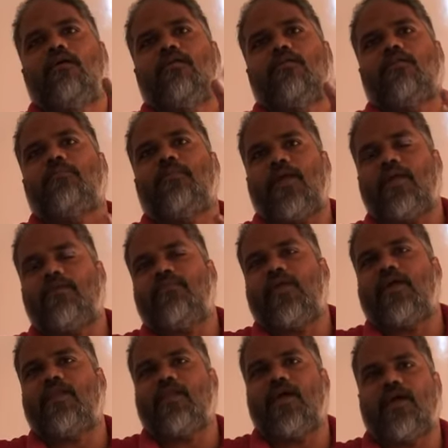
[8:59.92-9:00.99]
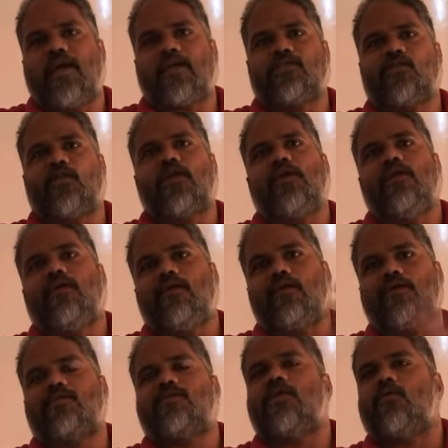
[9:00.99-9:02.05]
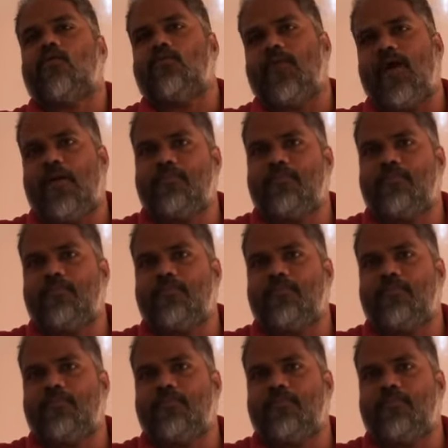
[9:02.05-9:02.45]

the benefit that actually received by